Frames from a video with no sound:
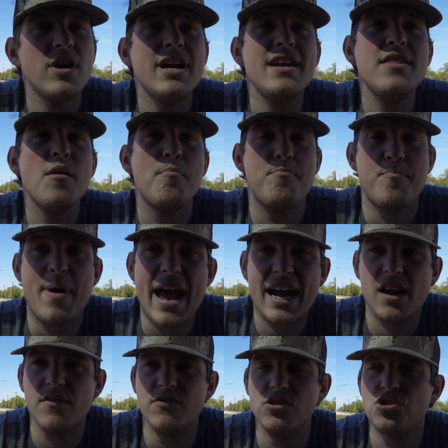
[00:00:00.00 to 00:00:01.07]
in the
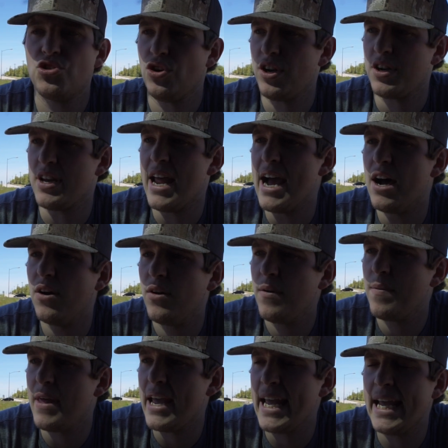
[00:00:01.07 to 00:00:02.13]
back of the truck now,
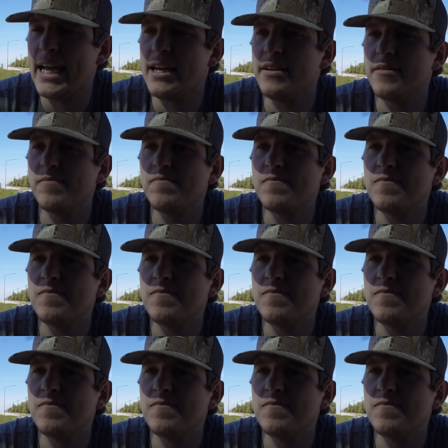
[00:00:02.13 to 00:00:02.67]
and